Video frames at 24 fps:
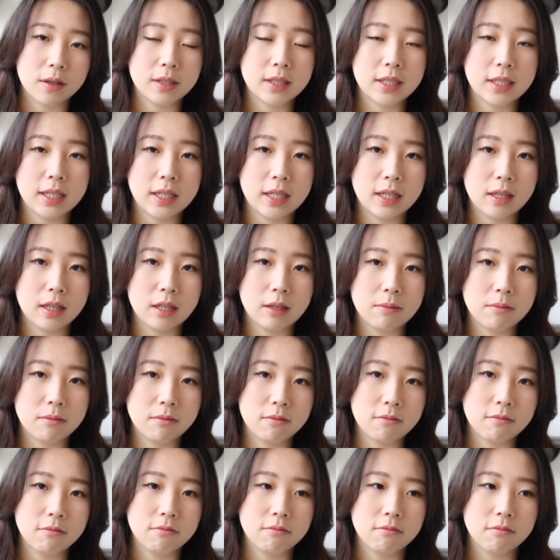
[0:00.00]
team
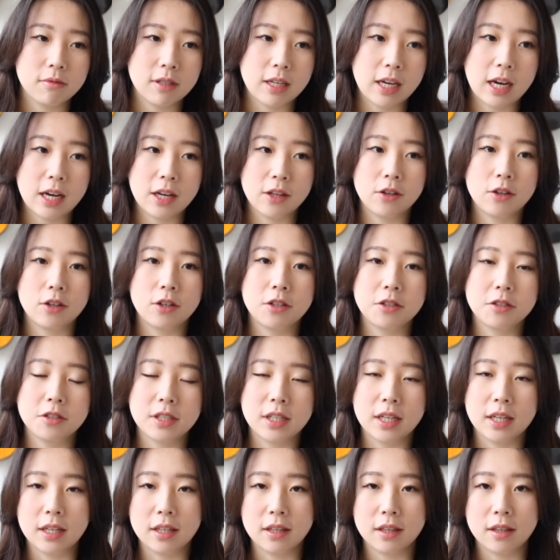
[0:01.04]

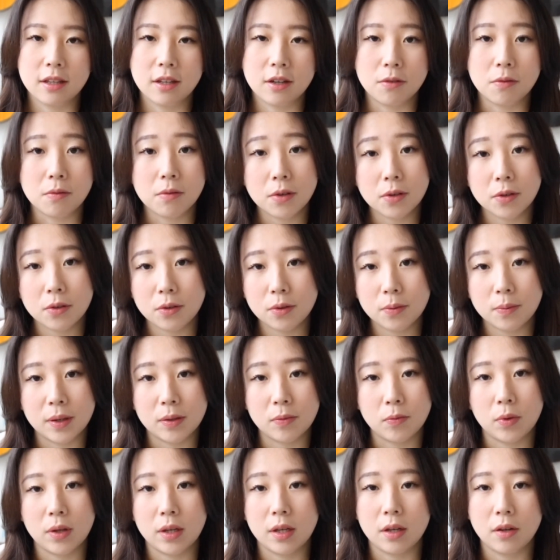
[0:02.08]
gathers in a room
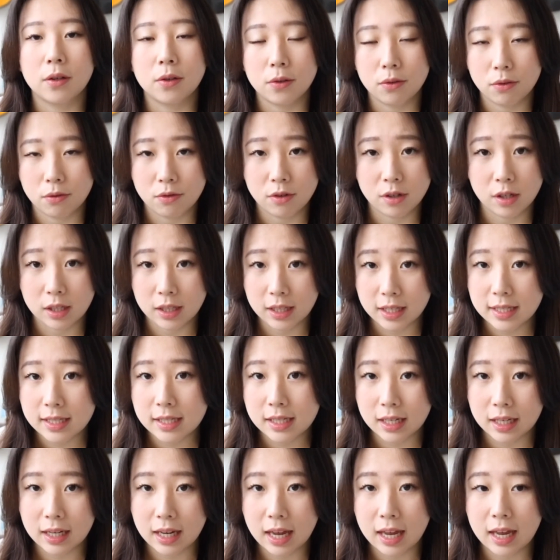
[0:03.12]
and we go through the
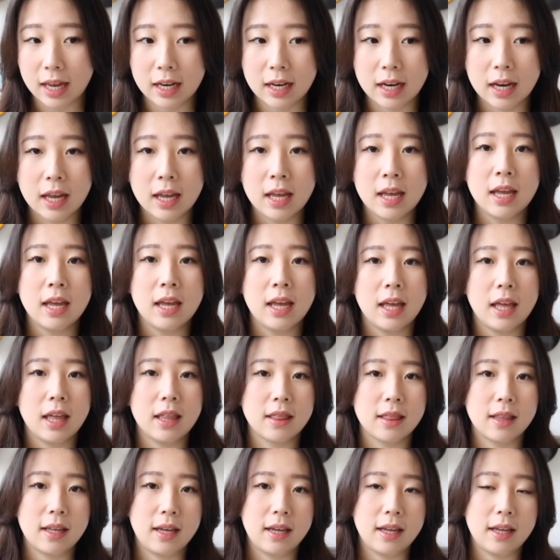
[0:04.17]
list again,
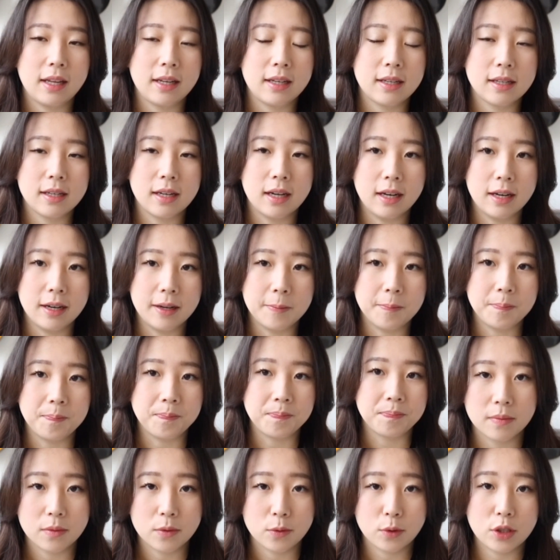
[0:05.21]
and then
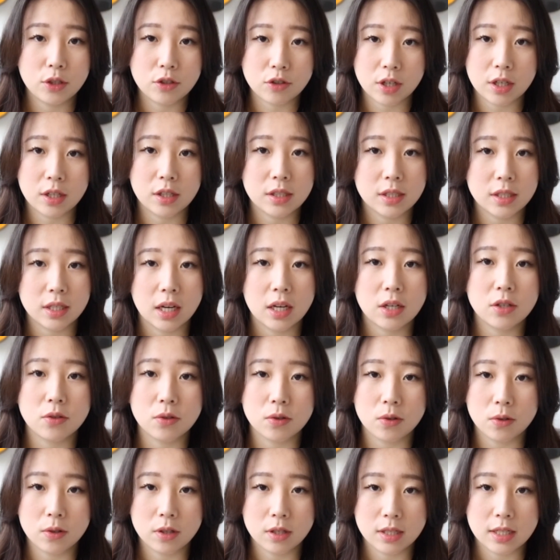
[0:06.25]
we try to
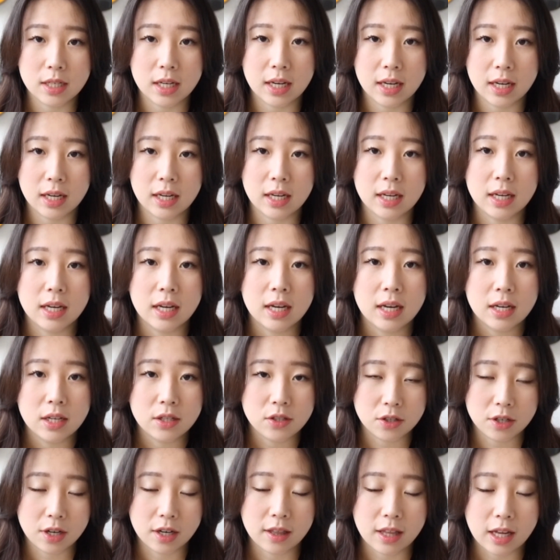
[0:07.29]
schedule the day
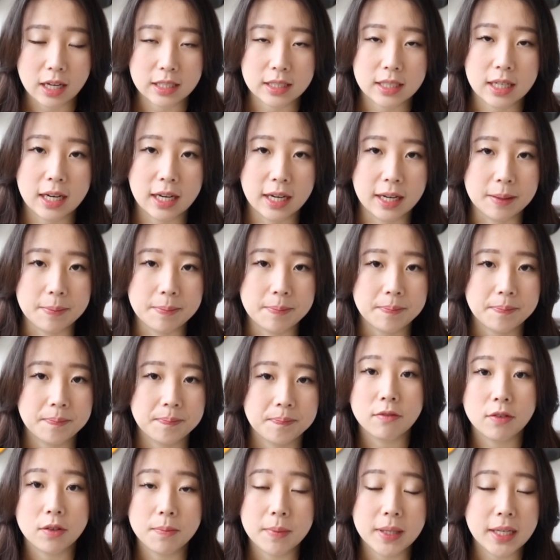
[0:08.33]
during that time.
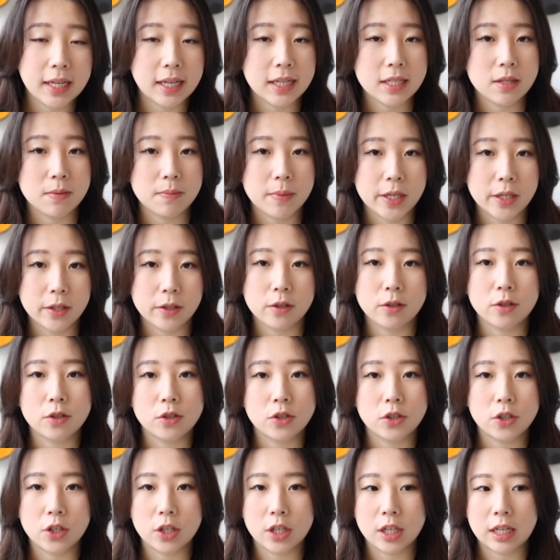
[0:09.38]
For me as a medical
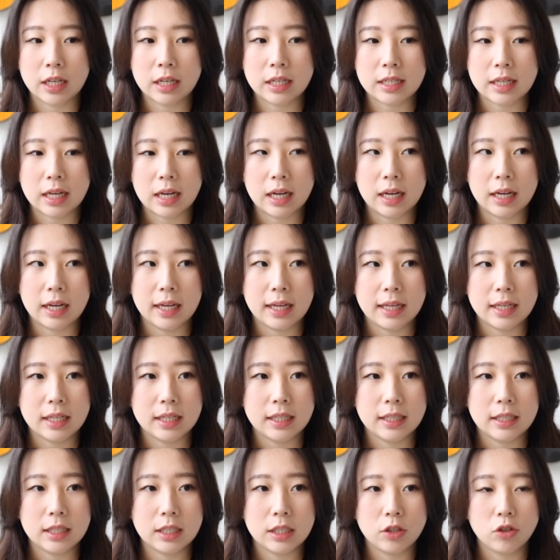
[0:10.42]
student, I
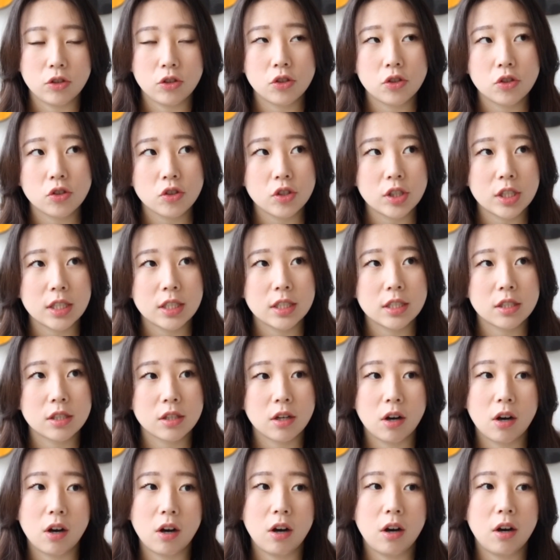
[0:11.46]
usually
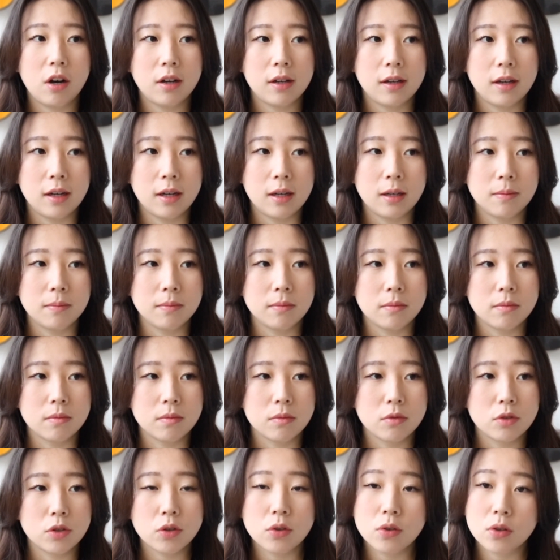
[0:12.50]
saw
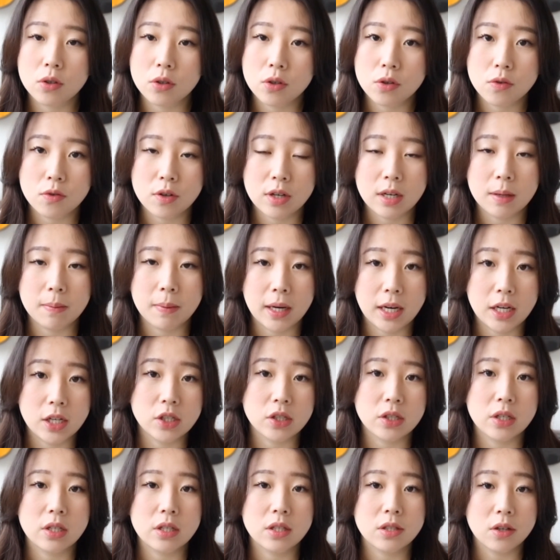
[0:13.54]
2 to 3
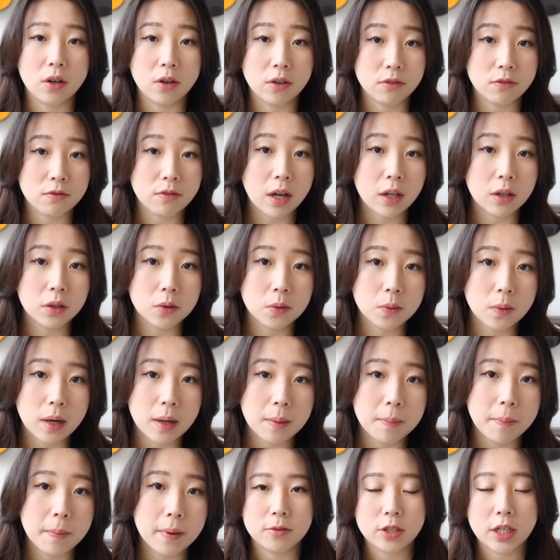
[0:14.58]
patients on
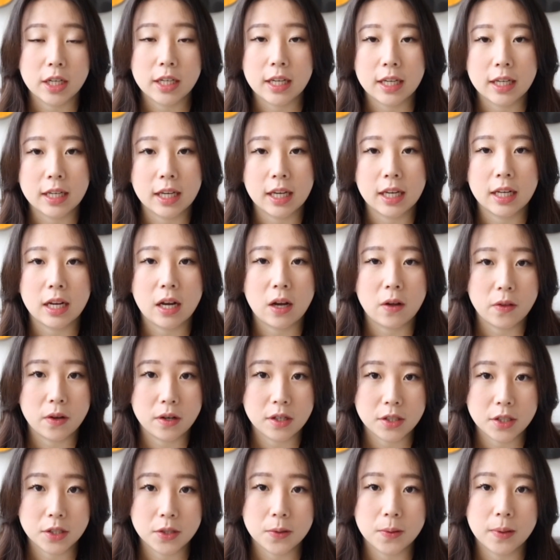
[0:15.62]
follow-up, checking in how
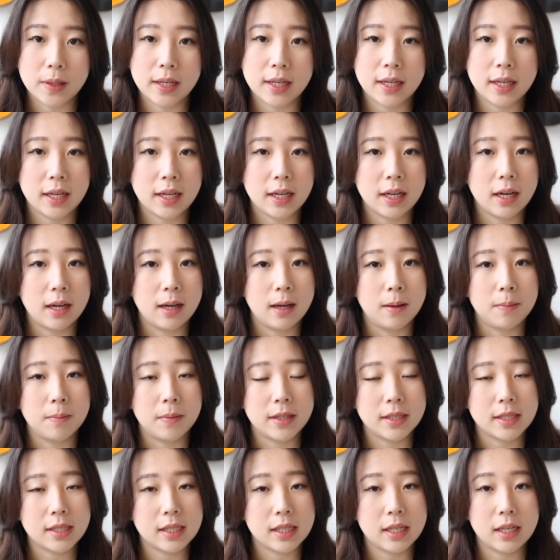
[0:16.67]
they're doing
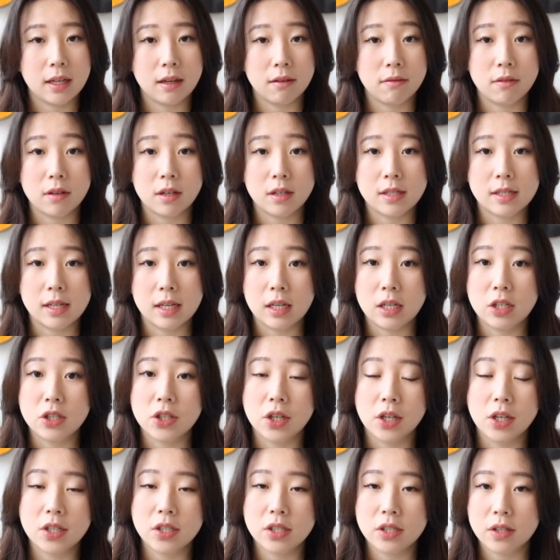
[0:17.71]
and seeing if there's any
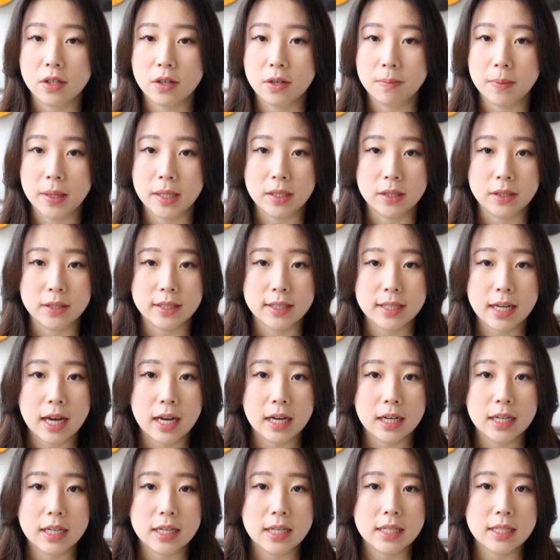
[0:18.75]
change in their mental
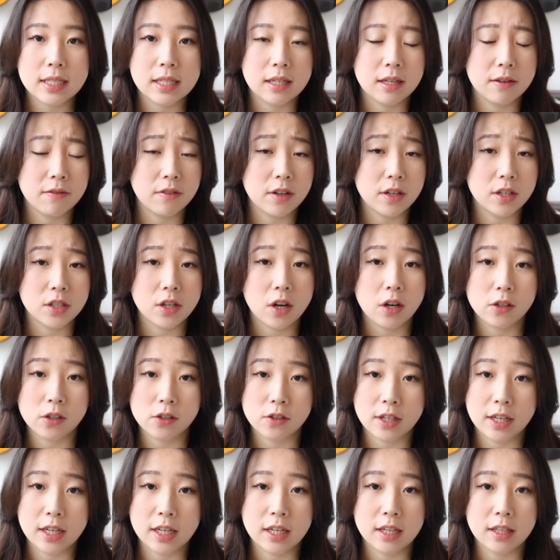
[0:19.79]
status and if they're
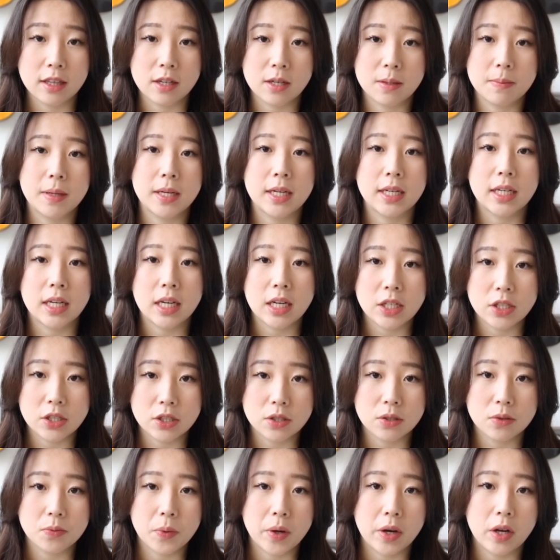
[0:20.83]
tolerating their
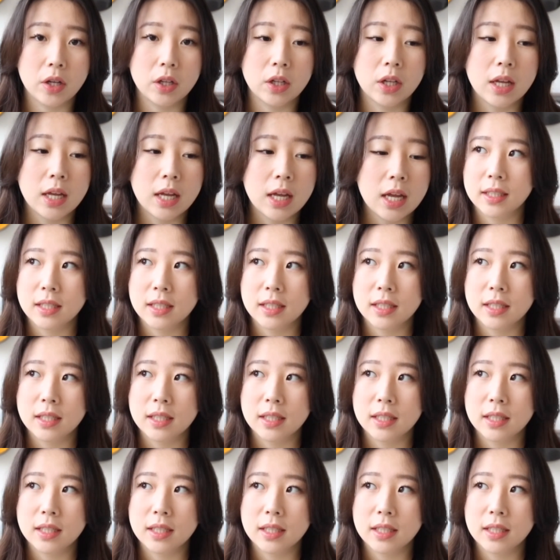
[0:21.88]
medications well.